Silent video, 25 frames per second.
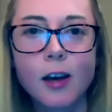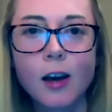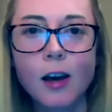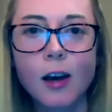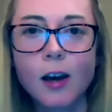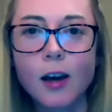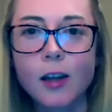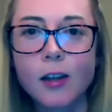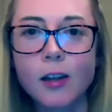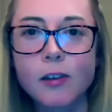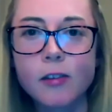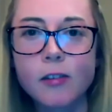
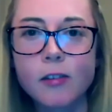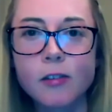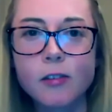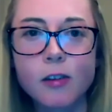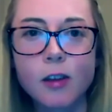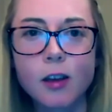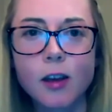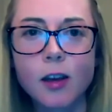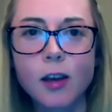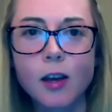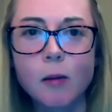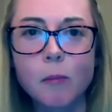And
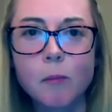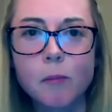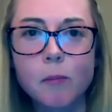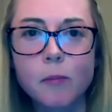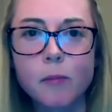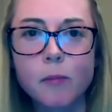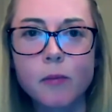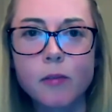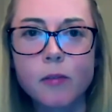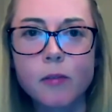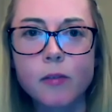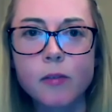
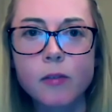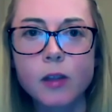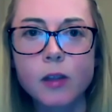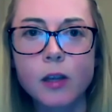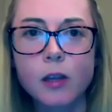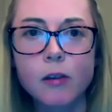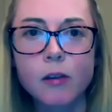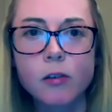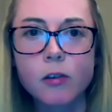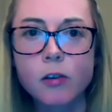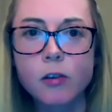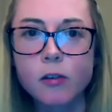
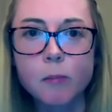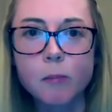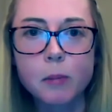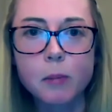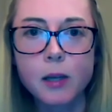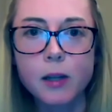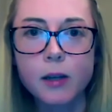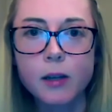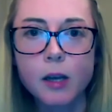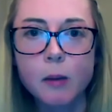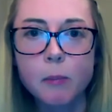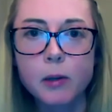they shouldn't
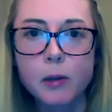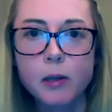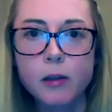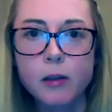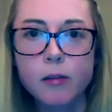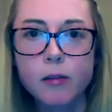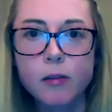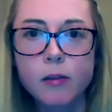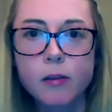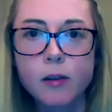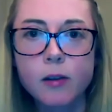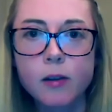be
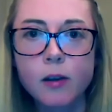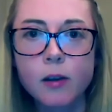inhibited.